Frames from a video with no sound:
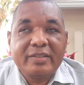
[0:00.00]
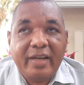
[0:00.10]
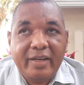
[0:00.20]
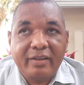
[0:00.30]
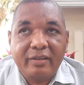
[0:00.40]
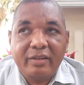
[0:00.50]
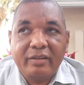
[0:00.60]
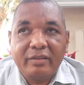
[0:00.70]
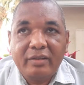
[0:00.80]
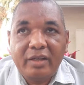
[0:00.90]
title.
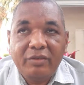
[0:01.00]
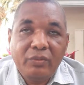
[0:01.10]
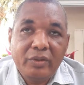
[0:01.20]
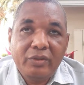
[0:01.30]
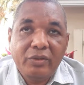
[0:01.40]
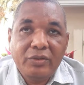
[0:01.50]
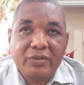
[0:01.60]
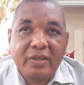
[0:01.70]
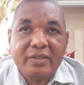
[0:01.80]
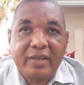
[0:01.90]
Everyone
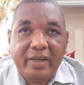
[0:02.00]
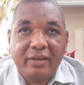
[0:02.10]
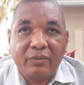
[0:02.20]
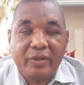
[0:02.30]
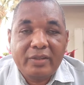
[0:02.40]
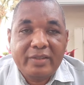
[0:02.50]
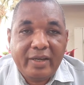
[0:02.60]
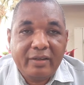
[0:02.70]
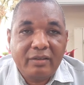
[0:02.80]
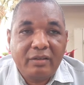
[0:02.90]
knows a title, what a
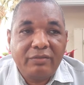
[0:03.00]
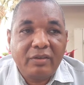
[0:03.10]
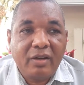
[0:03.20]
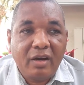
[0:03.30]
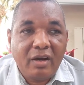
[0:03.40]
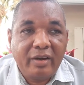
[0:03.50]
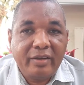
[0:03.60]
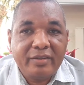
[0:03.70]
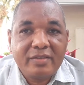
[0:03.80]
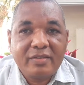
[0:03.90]
title of a car
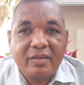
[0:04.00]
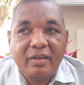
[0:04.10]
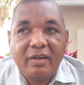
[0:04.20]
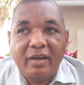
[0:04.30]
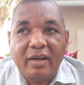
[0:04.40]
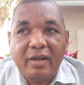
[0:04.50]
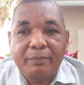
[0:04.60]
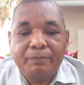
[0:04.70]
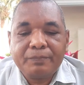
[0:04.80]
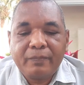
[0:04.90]
is.
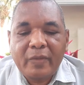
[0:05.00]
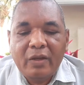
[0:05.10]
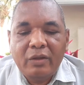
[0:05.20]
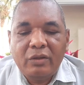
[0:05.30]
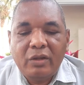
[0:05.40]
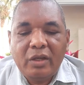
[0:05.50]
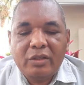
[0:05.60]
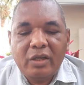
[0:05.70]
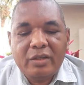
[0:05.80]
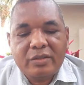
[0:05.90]

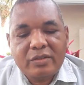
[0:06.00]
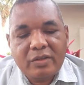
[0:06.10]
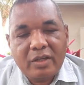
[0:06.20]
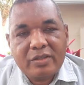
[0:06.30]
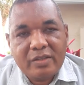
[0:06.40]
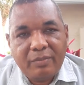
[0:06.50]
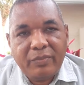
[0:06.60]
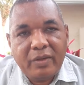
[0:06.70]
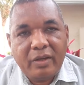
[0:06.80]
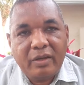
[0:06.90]
It's
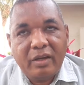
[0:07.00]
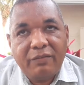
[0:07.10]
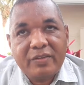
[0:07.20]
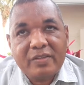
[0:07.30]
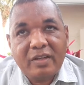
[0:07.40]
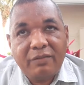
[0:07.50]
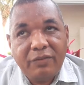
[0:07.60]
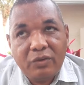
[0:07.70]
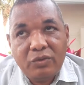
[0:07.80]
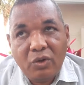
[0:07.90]
something. If
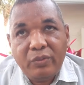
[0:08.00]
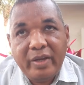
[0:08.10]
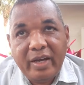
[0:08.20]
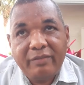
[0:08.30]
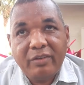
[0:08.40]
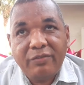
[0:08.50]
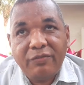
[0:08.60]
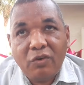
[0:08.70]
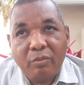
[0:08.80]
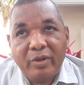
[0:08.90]
you don't have the
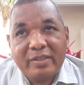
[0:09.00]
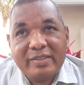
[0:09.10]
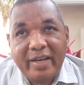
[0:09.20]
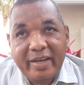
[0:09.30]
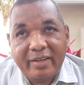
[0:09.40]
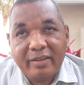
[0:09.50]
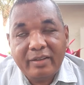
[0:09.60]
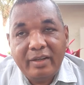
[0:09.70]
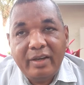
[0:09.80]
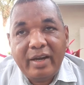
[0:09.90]
formal title,
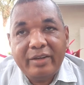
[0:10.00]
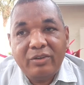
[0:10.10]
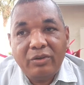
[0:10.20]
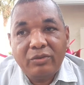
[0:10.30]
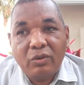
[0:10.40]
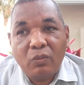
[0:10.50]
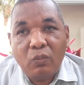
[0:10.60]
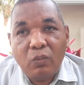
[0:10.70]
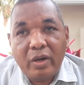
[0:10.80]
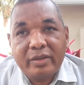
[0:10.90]
I don't know
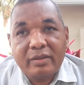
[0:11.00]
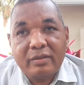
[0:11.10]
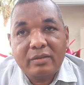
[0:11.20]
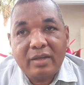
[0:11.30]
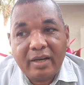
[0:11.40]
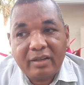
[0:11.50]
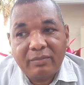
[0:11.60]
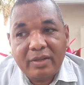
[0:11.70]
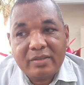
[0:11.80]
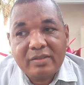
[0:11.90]
what
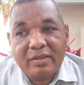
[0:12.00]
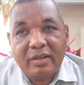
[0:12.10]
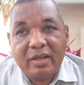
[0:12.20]
documents,